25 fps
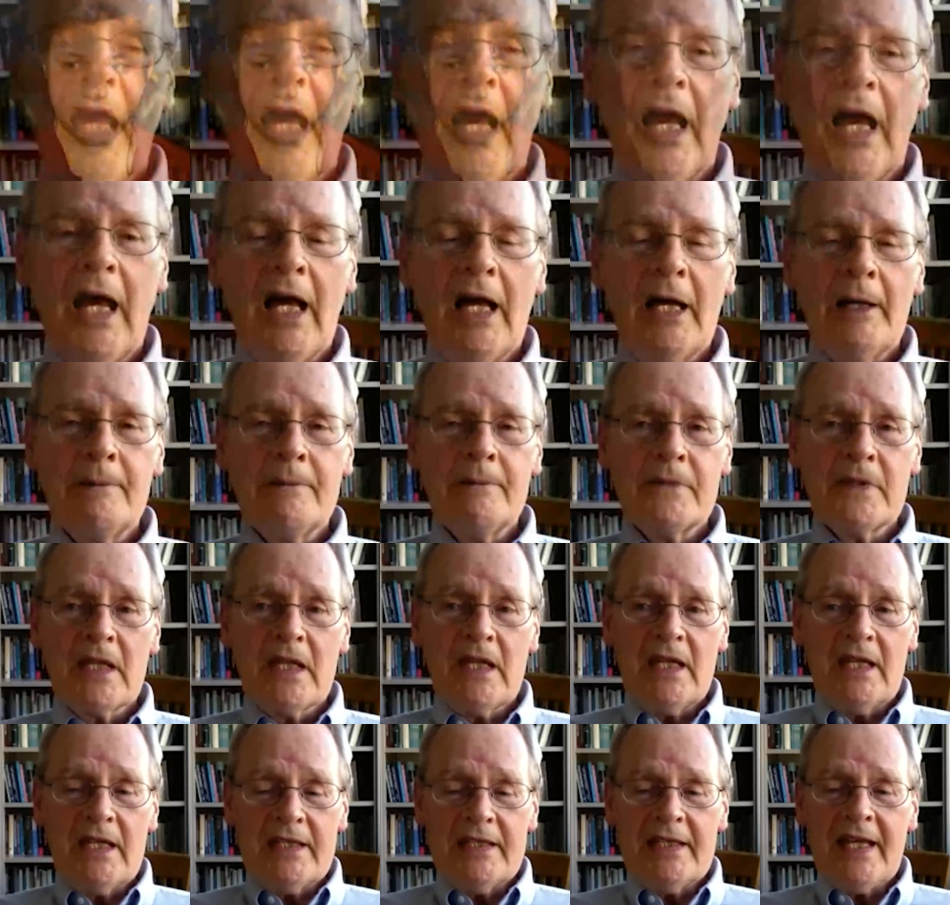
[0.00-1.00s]
Um,
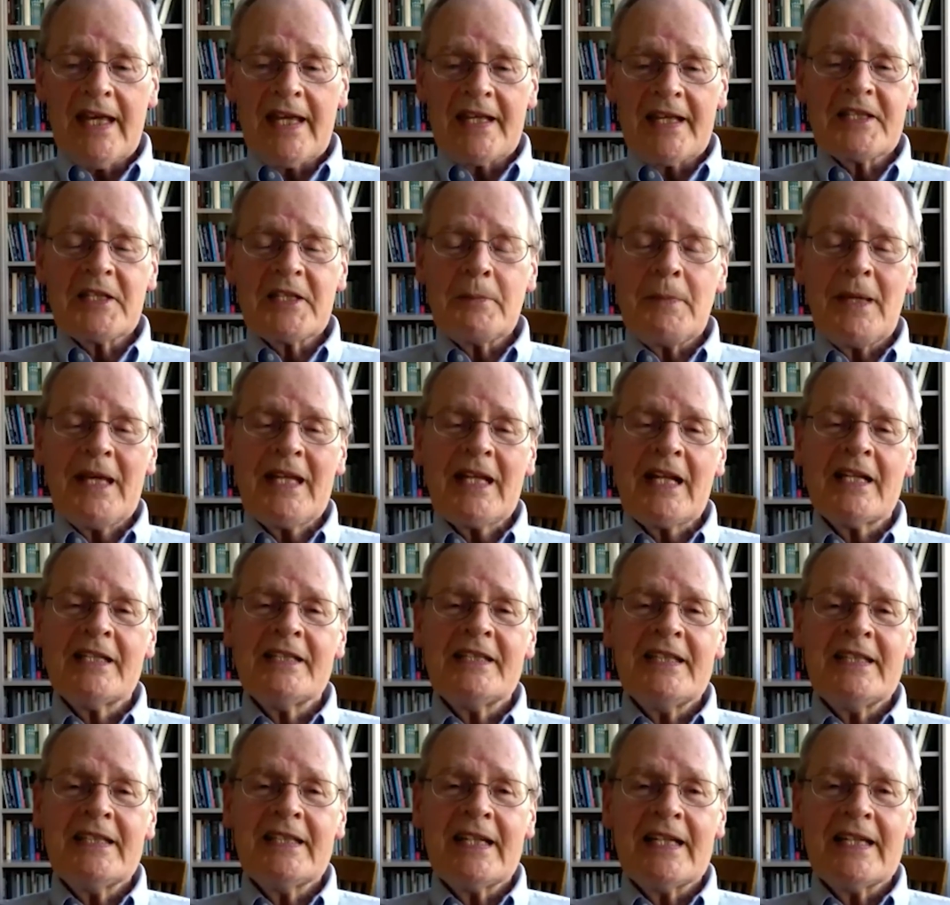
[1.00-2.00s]
yeah, that's the main
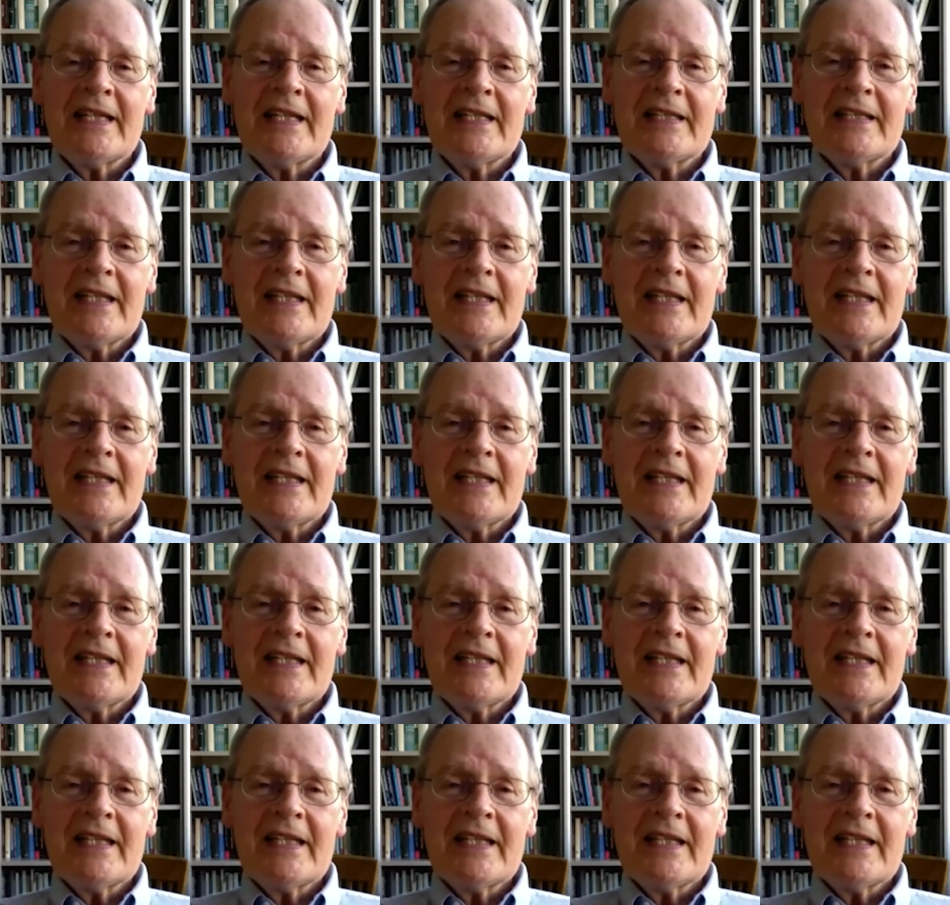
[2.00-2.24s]
idea.